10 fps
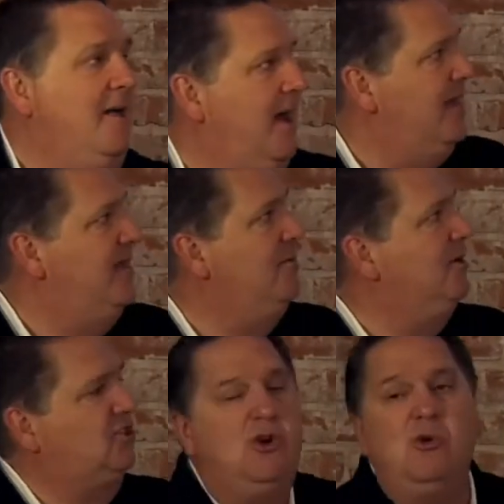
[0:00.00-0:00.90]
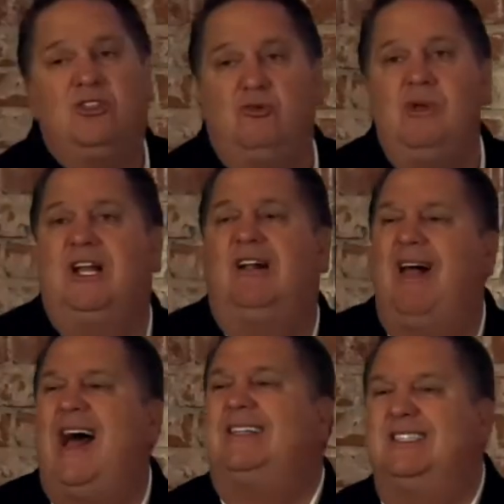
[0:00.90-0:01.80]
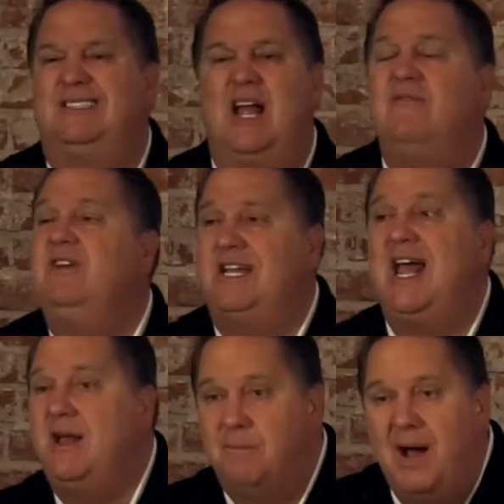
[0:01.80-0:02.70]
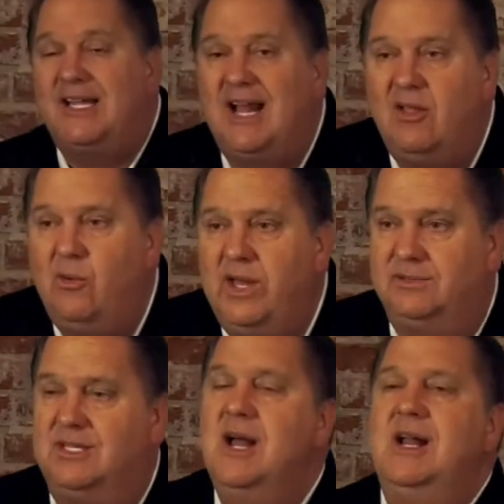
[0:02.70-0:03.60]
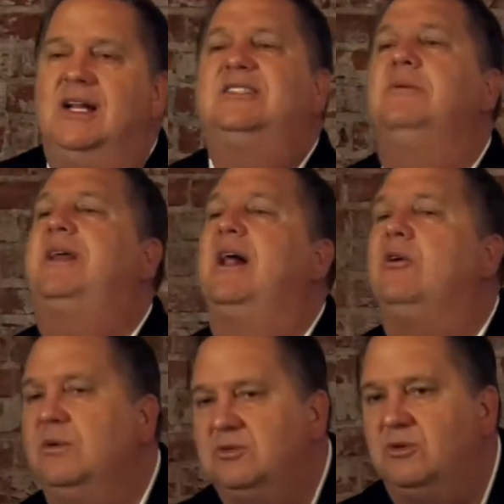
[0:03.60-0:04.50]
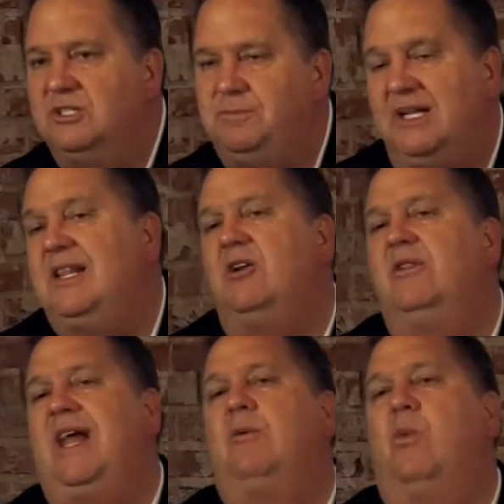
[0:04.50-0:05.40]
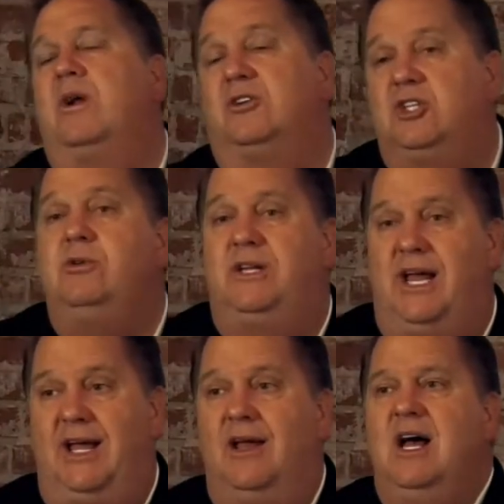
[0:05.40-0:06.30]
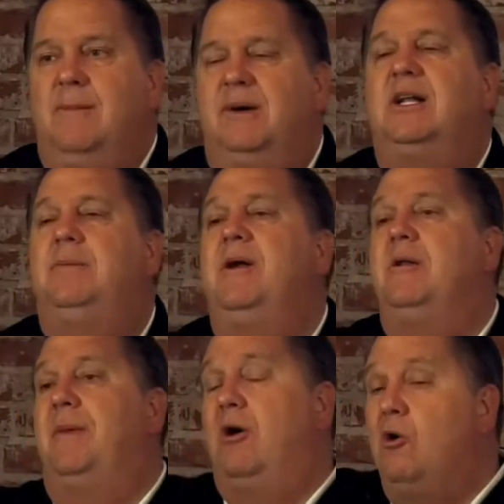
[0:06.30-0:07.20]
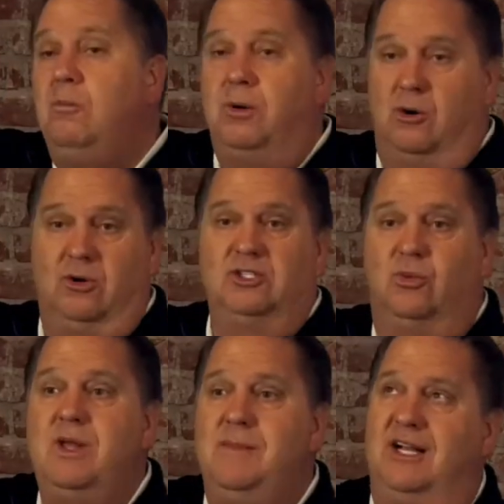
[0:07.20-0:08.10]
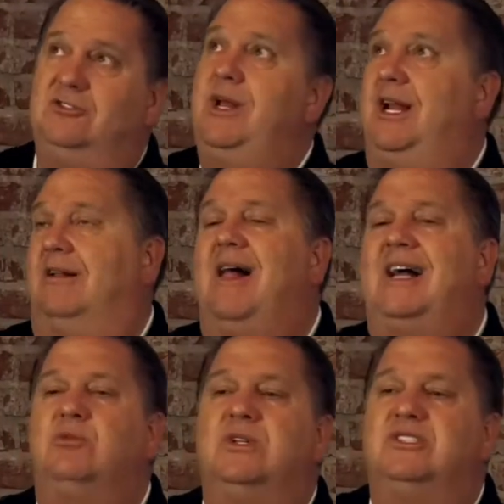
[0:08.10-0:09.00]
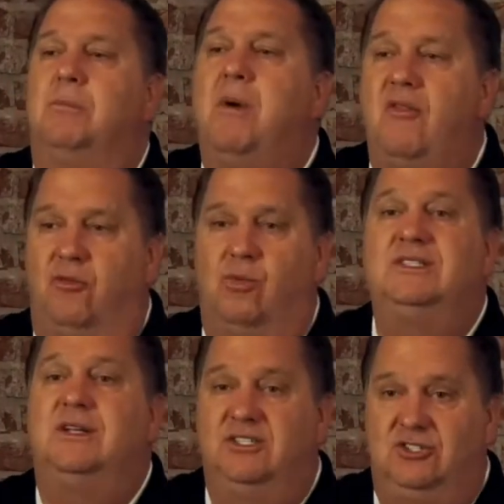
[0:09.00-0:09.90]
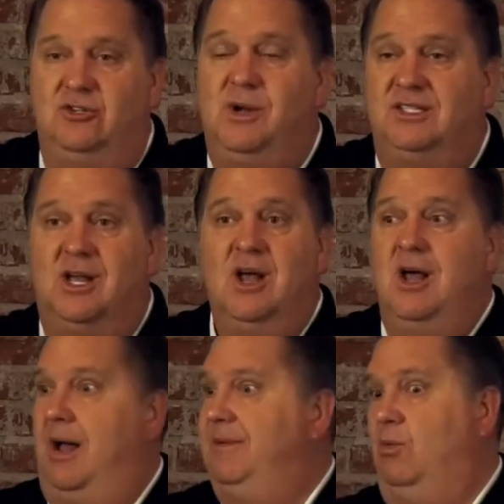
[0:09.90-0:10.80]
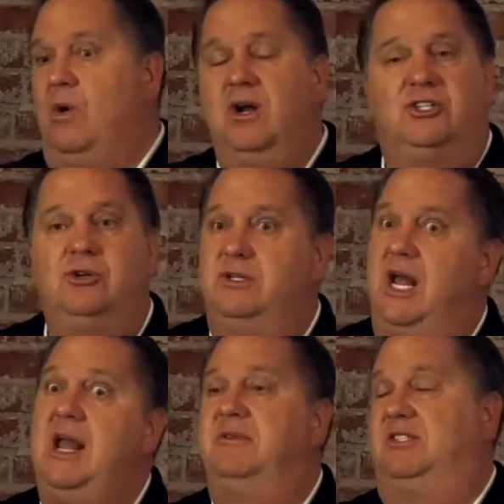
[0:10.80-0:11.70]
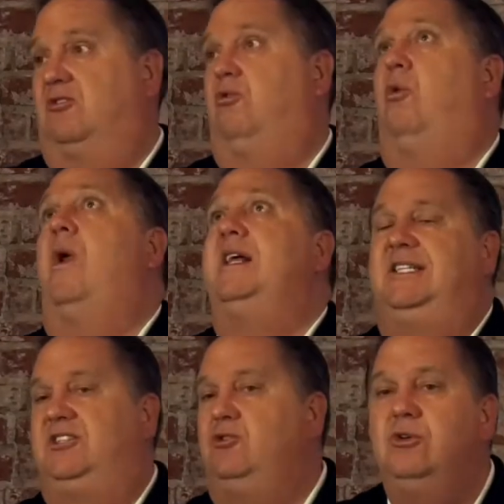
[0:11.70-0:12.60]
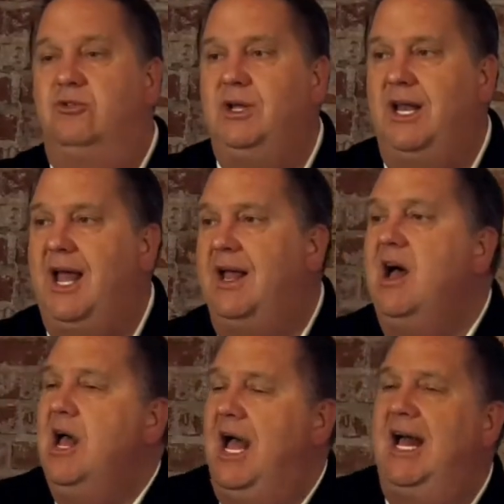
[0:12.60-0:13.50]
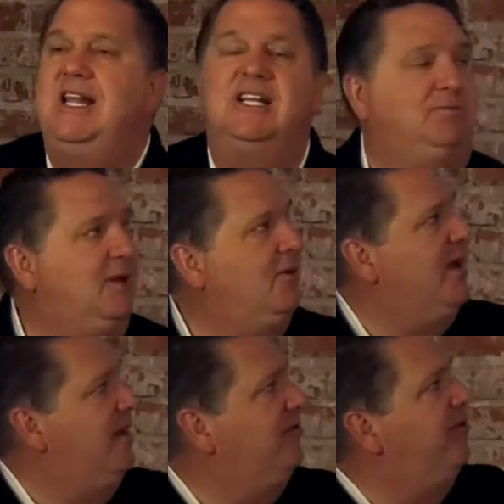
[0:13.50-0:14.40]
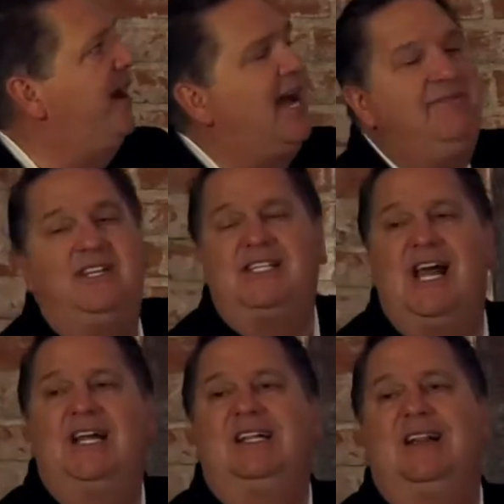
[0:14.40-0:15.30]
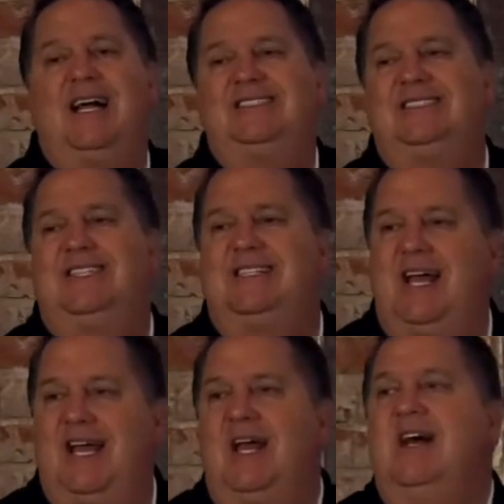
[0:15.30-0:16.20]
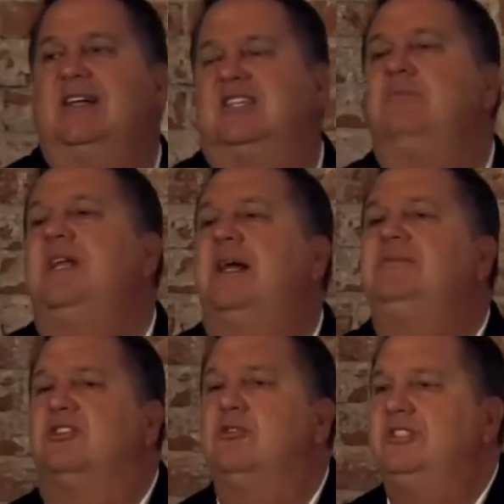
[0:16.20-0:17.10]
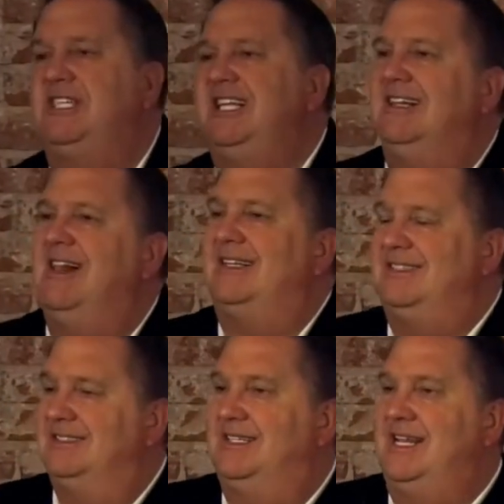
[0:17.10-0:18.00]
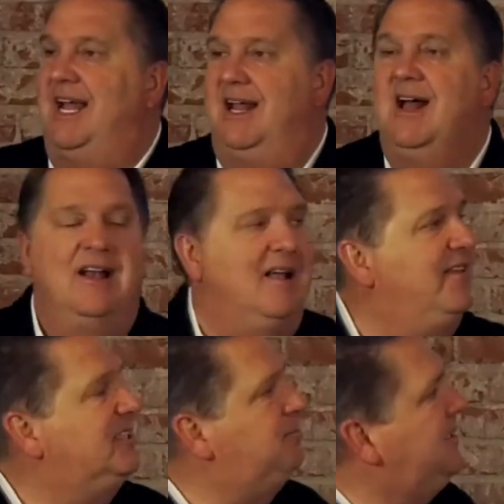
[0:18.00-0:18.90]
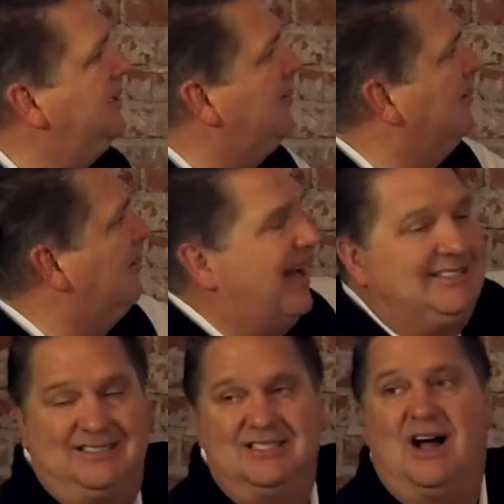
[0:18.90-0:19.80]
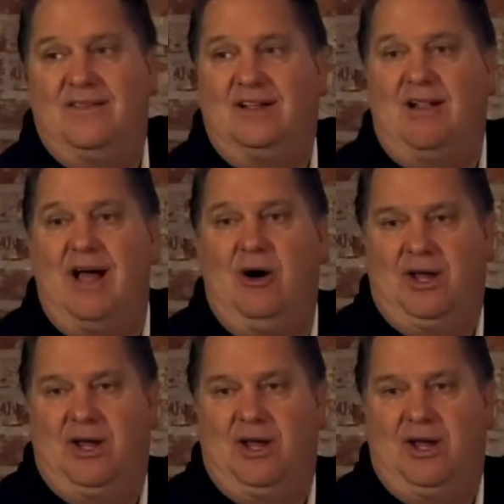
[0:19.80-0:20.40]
And there were 2 or 3 classes every day in my Keller Williams. Now, some Keller Williams were as big, they'd only had 1 or 2 a day. But compared to my old brokerage, RE/MAX, we had a class once a month, once every 2 months. I mean, 1 or 2 a day was a crazy, 2 or 3 a day. At eXp, we have 5 to 10 classes a day, sometimes 13 classes a day. Now, this particular class is not in the cloud.